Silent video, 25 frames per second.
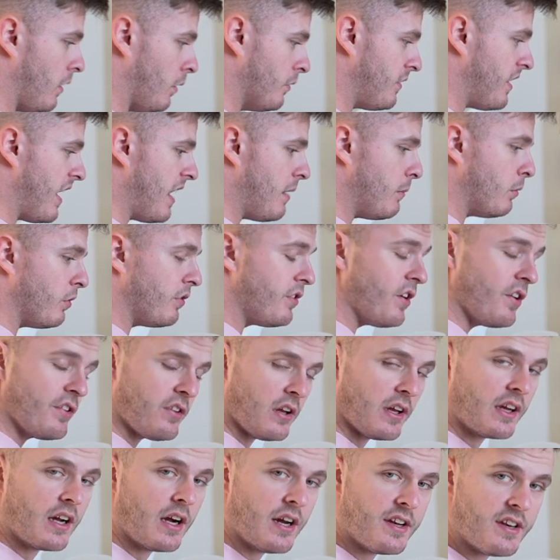whole table
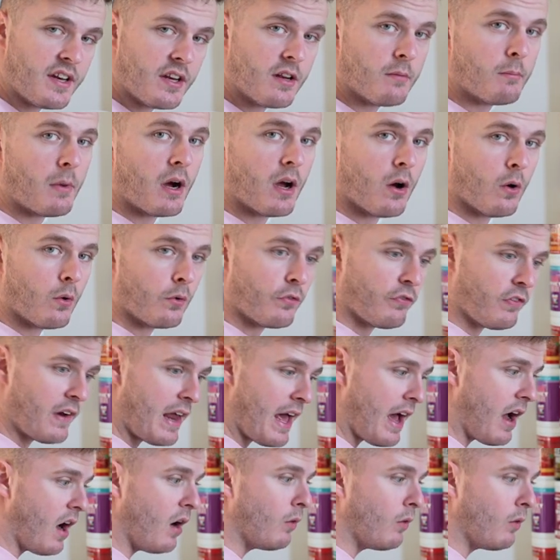just like I did at my old flat.